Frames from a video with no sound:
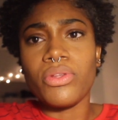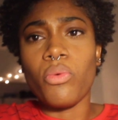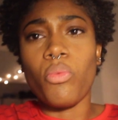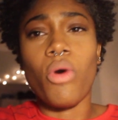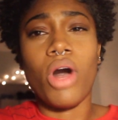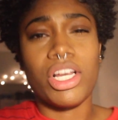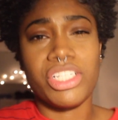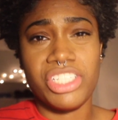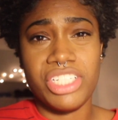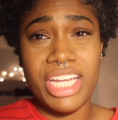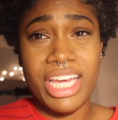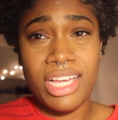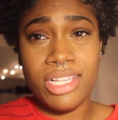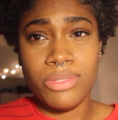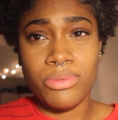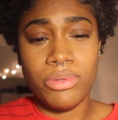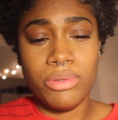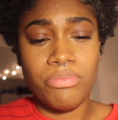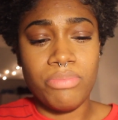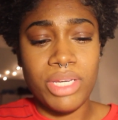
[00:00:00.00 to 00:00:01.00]
Wash
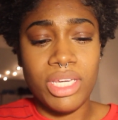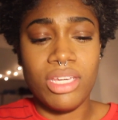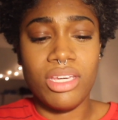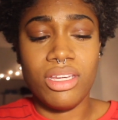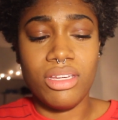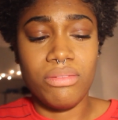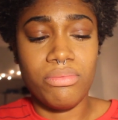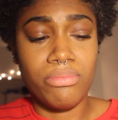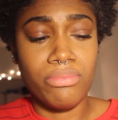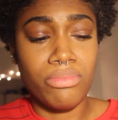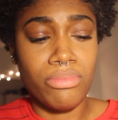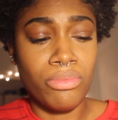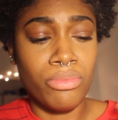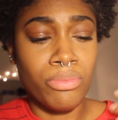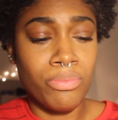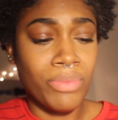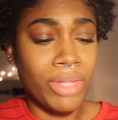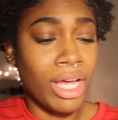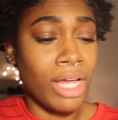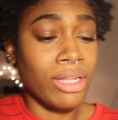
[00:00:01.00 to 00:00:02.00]
days would be
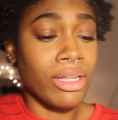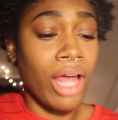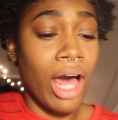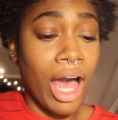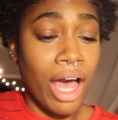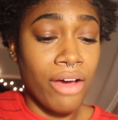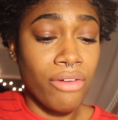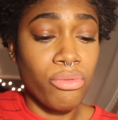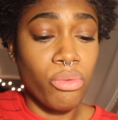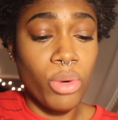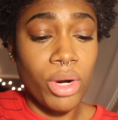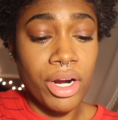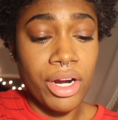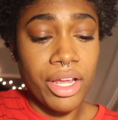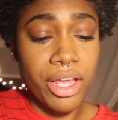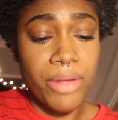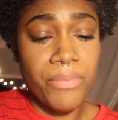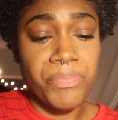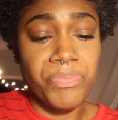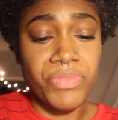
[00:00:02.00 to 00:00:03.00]
a lot of
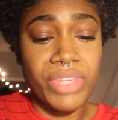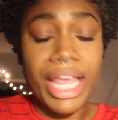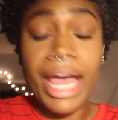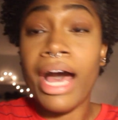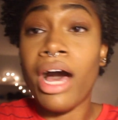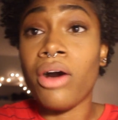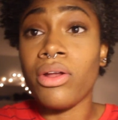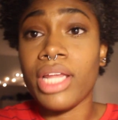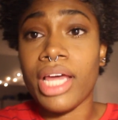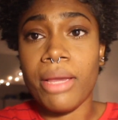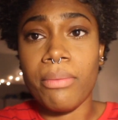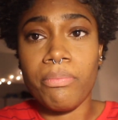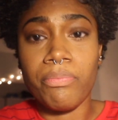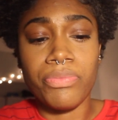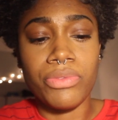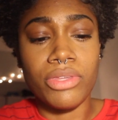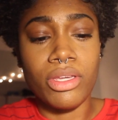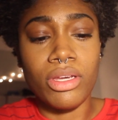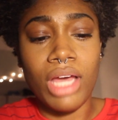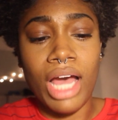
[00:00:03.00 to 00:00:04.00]
work, and now, like,
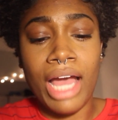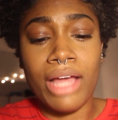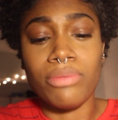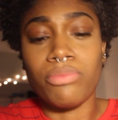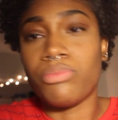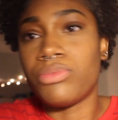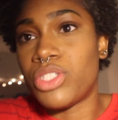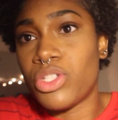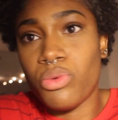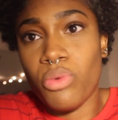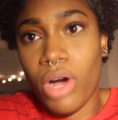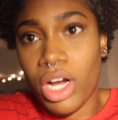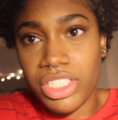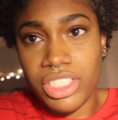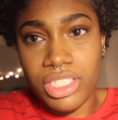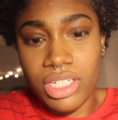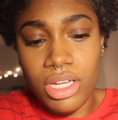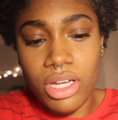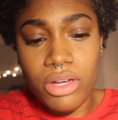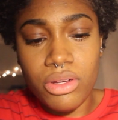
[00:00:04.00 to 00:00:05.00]
I do
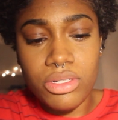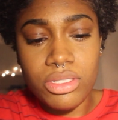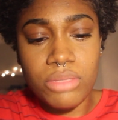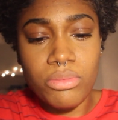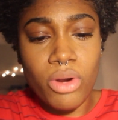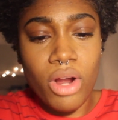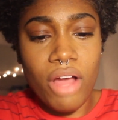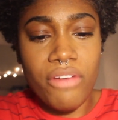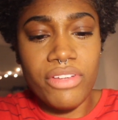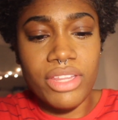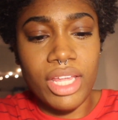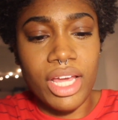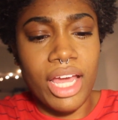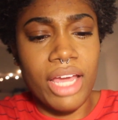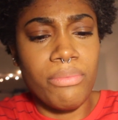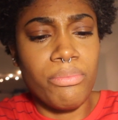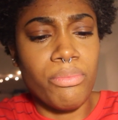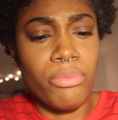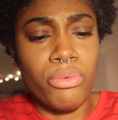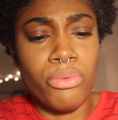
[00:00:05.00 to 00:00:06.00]
wash and goes more often. Like,
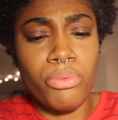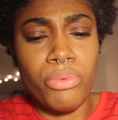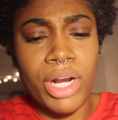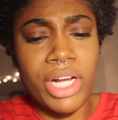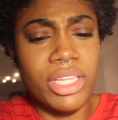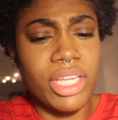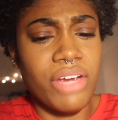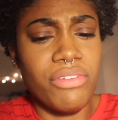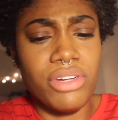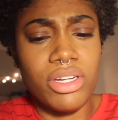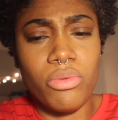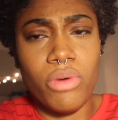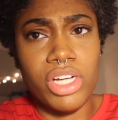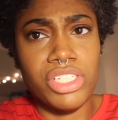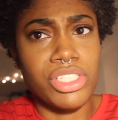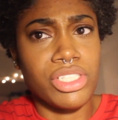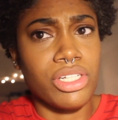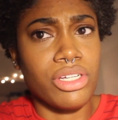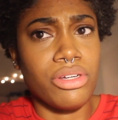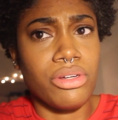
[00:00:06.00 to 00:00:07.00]
I rarely ever did
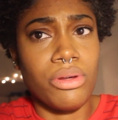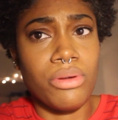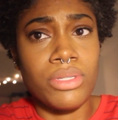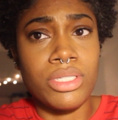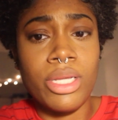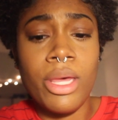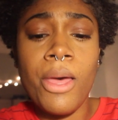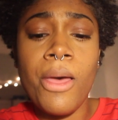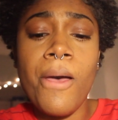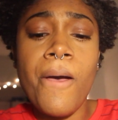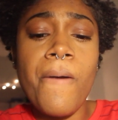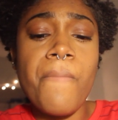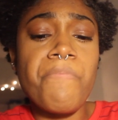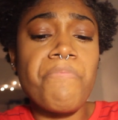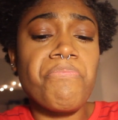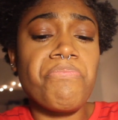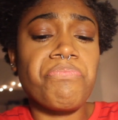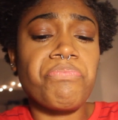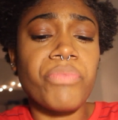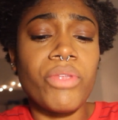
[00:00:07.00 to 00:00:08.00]
wash and goes
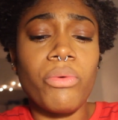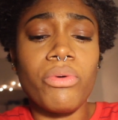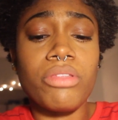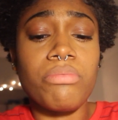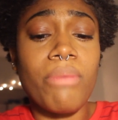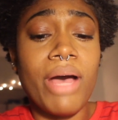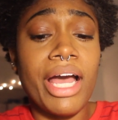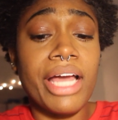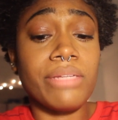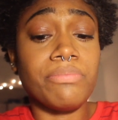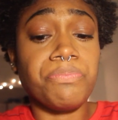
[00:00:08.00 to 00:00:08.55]
with my...